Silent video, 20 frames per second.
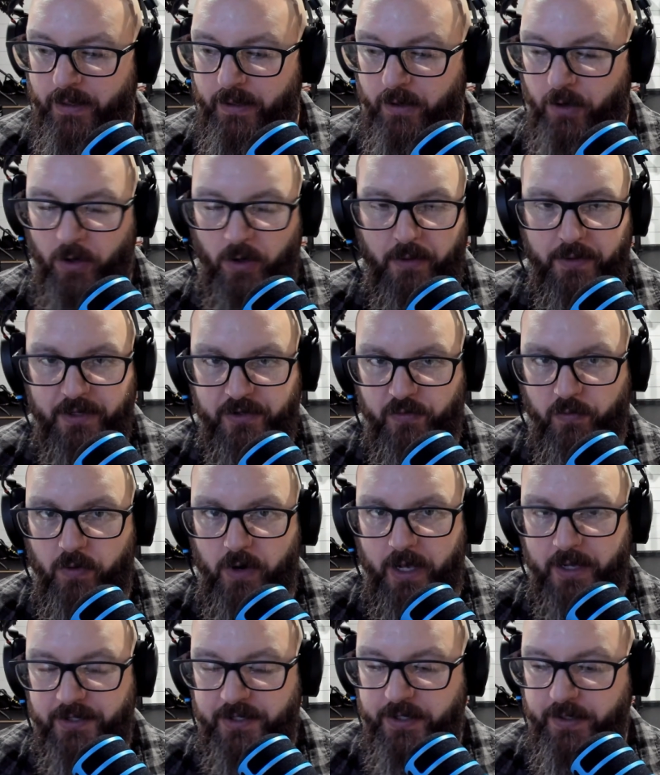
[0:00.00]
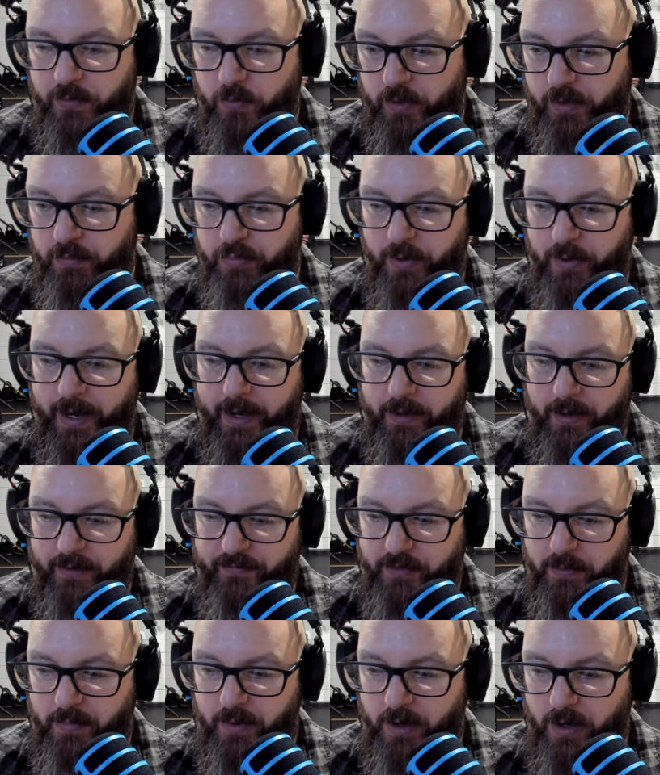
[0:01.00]
All this rust would break
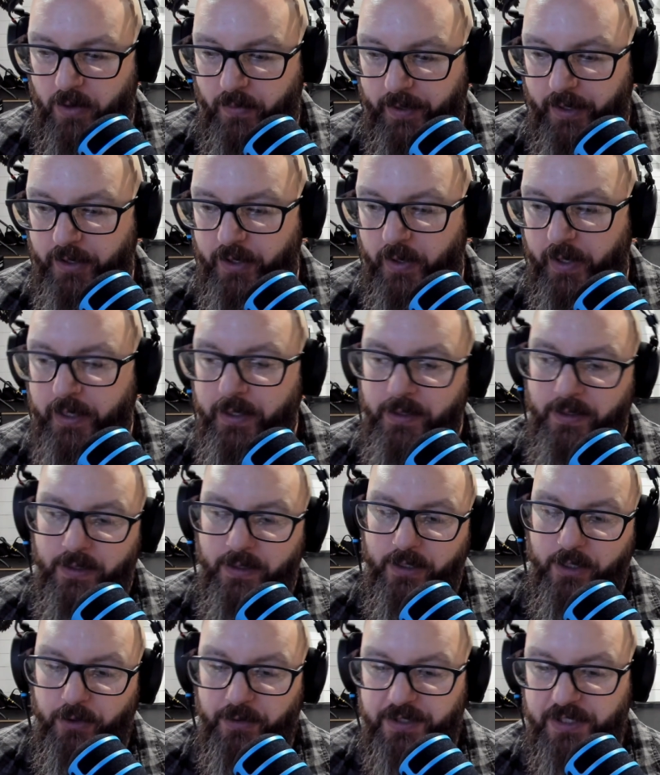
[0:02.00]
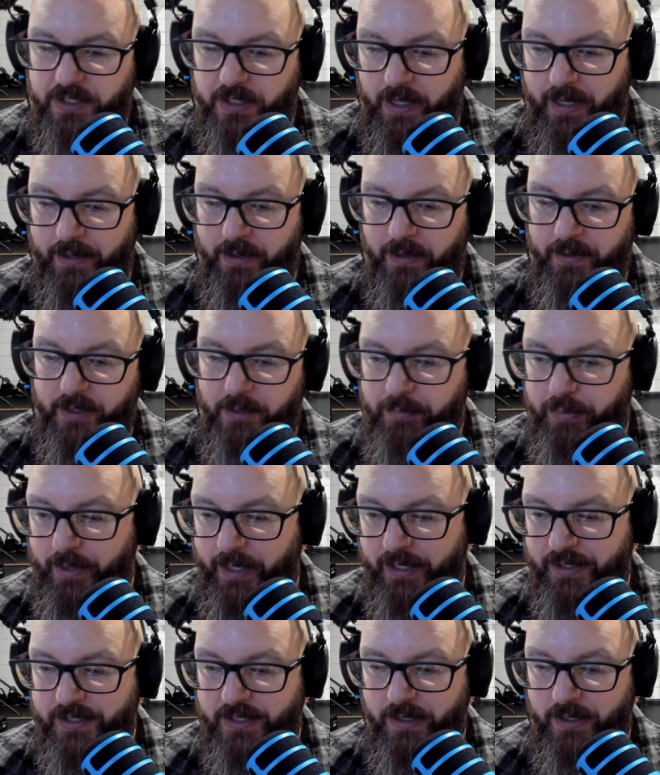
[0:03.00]
off the bar when you do it. You'd slide on the
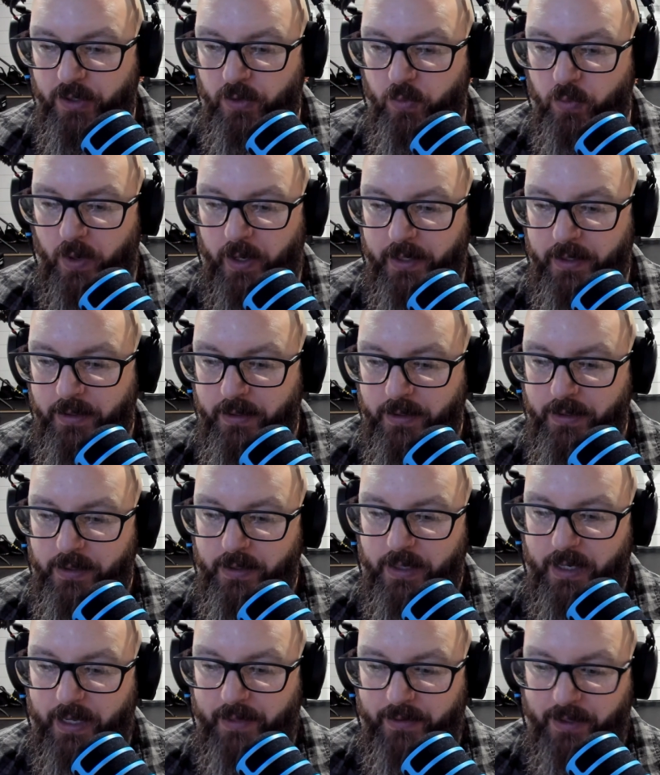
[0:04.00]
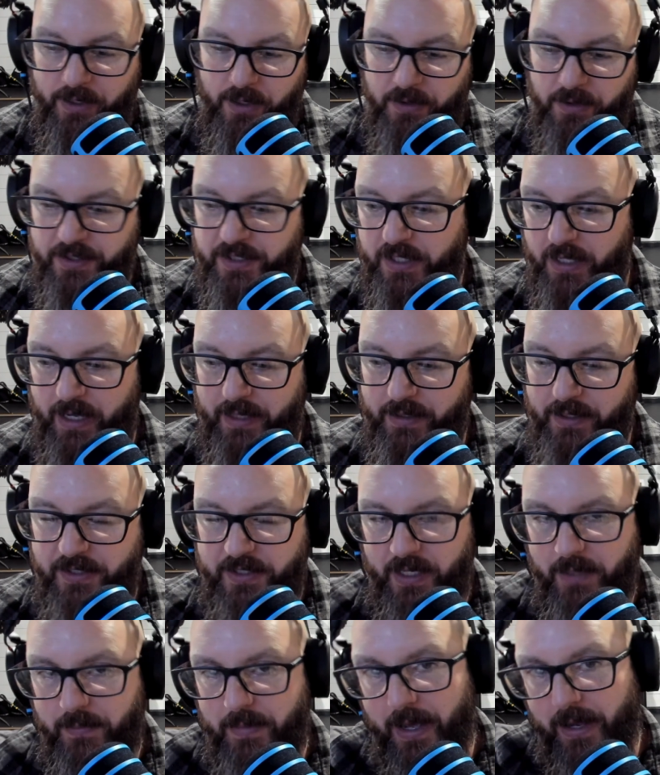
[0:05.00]
plates that you'd want, and then you'd slide this
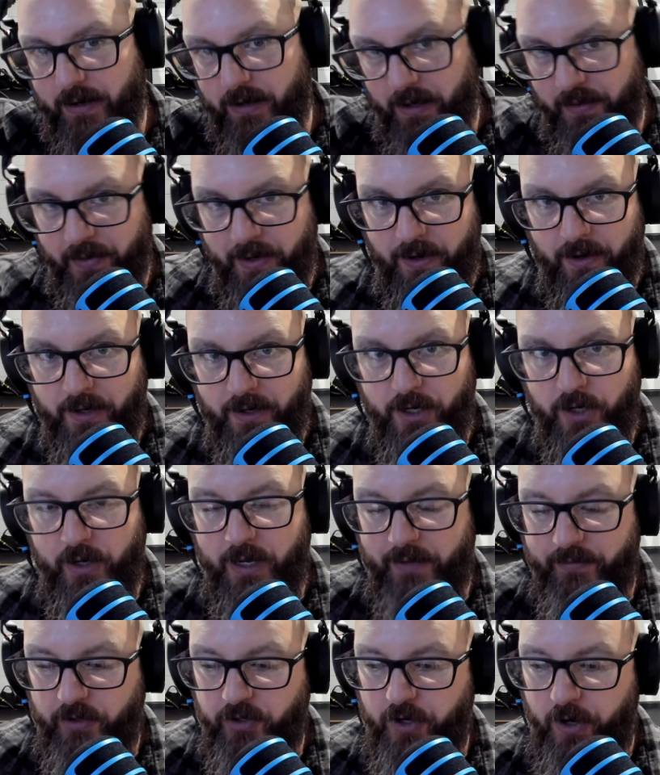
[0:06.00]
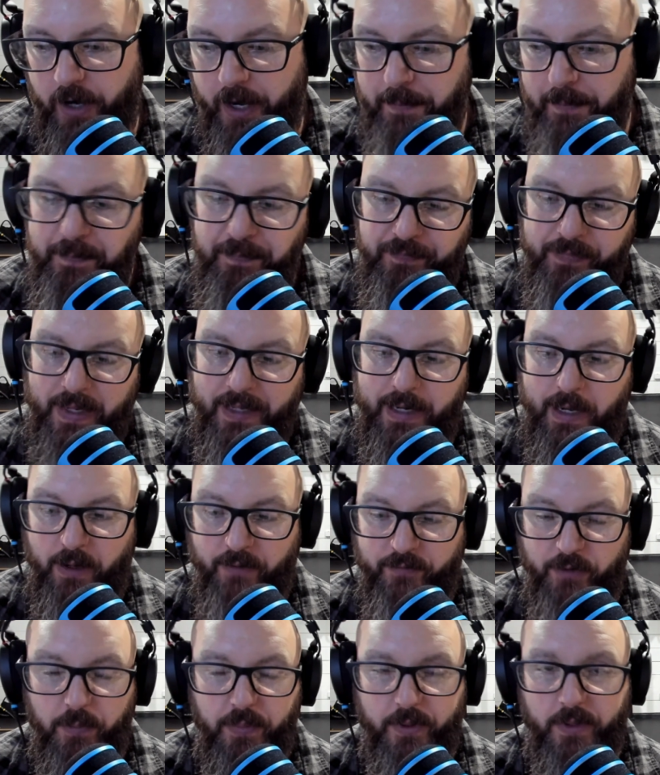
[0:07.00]
thing back on there, and you'd have to turn it. Now,
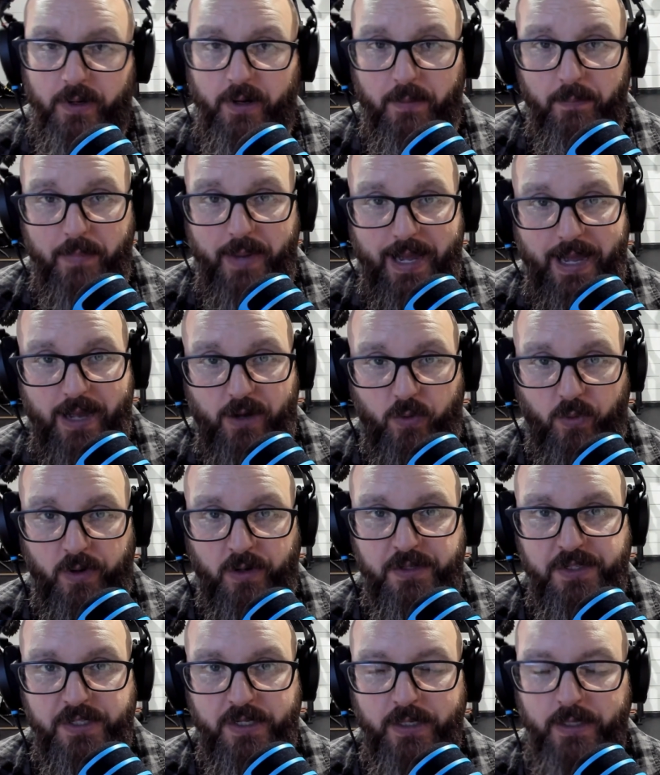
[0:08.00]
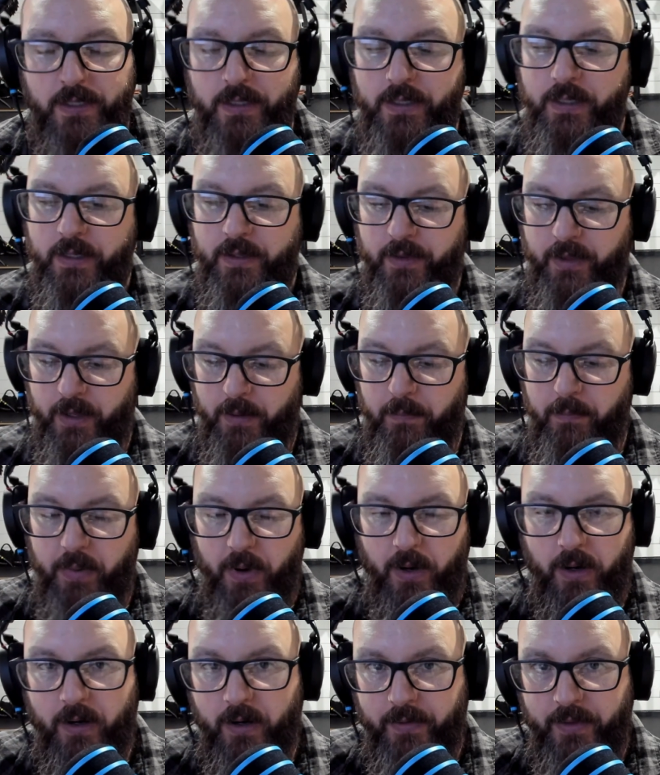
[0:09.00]
if you put it on backwards, the
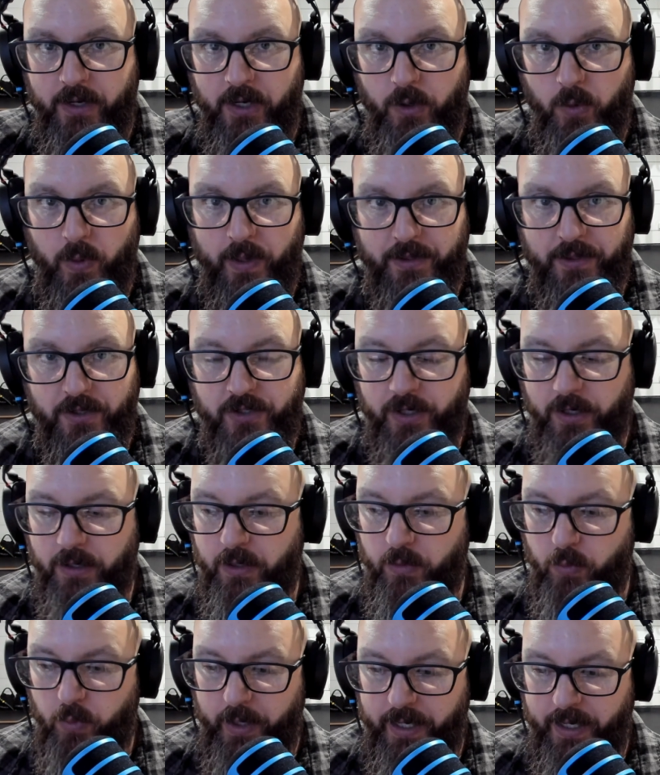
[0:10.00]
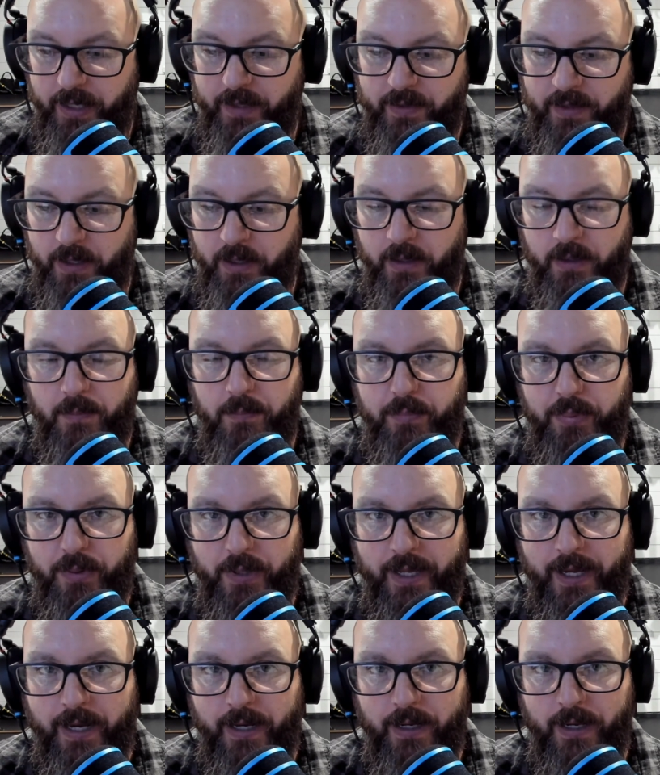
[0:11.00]
bar that you went to turn would hit the
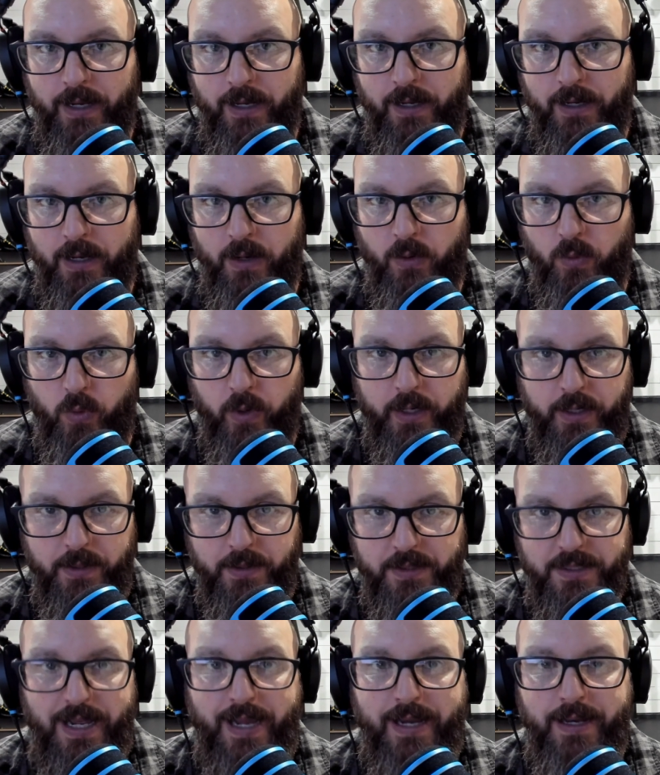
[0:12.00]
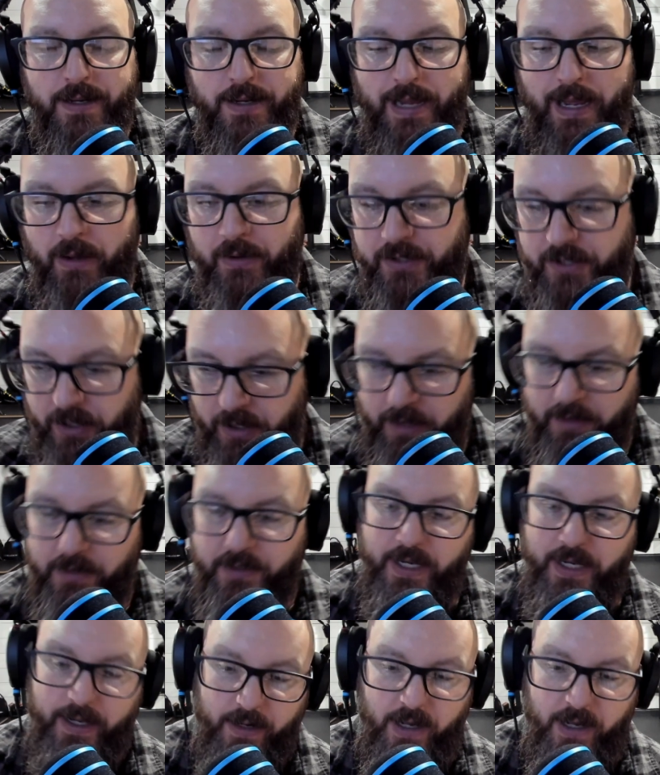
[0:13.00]
plate, and it wouldn't tighten down. So you had
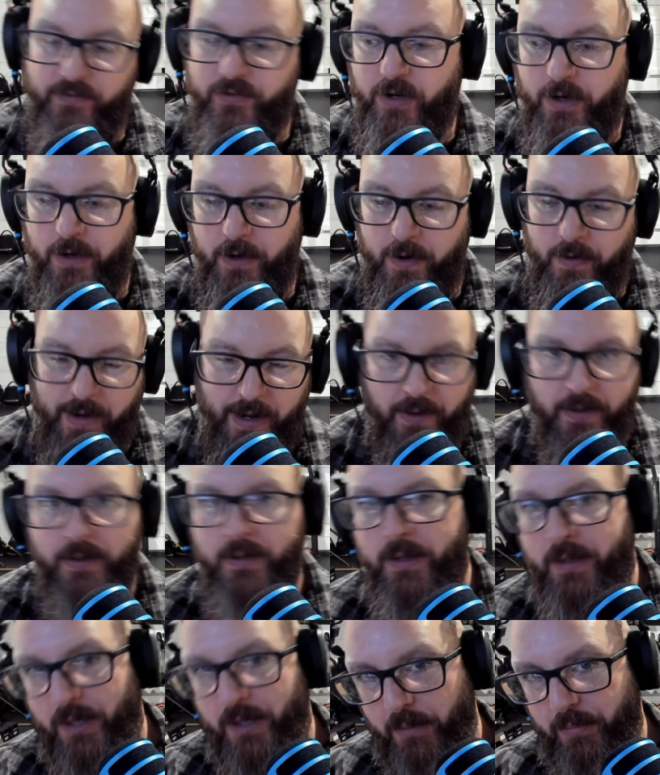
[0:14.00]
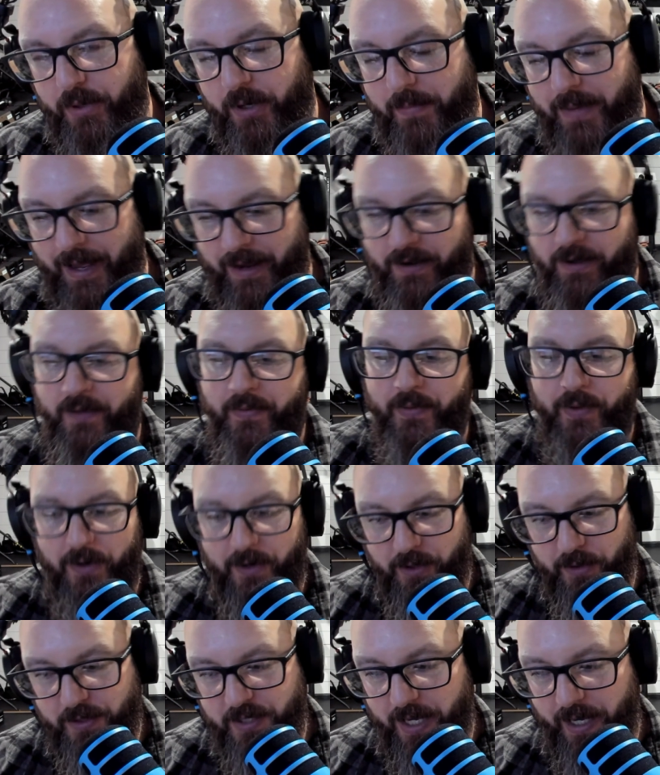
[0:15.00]
to take it off, turn it around, put it back on there,
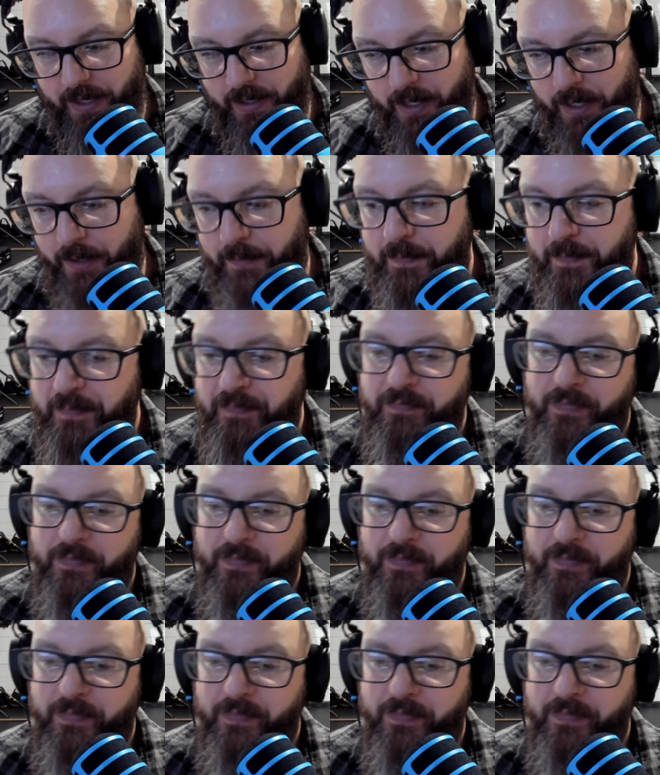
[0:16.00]
you tighten it.